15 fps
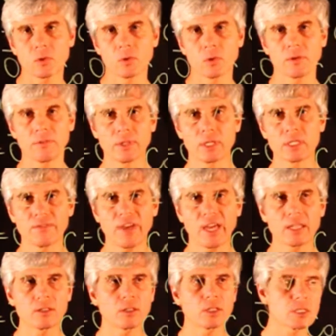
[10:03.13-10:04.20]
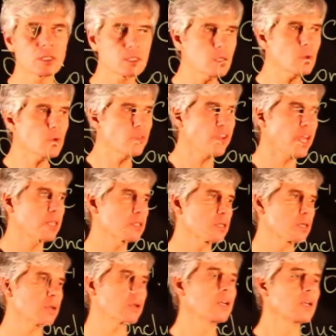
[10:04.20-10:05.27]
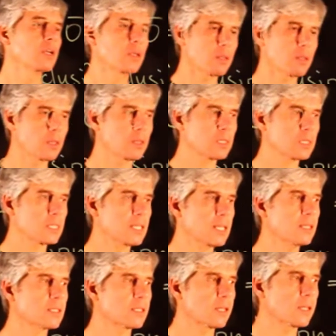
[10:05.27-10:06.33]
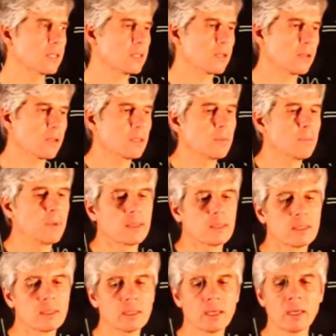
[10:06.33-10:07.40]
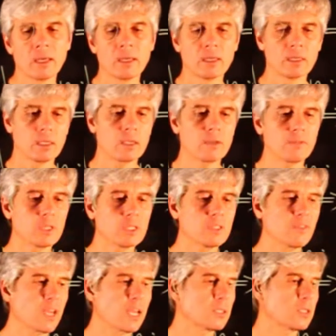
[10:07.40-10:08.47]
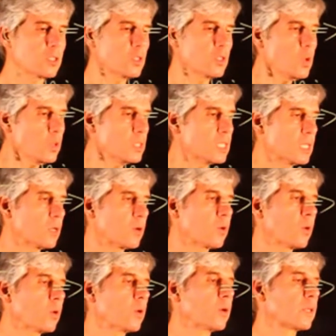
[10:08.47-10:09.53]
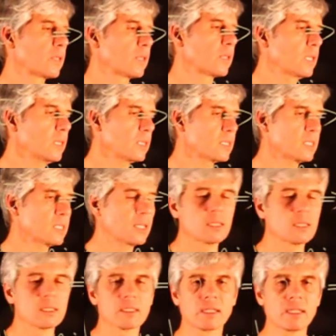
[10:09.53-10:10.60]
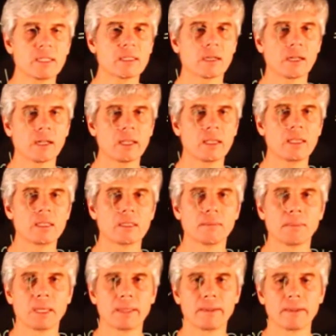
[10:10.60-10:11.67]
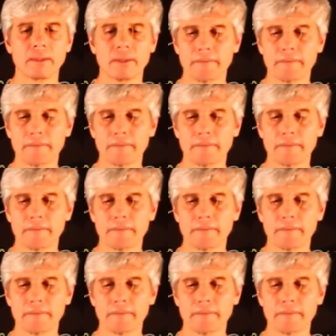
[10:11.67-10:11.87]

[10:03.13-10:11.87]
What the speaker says: So if this vector is a zero vector, then this set is linearly dependent. If this vector is non-zero, then the set is linearly independent.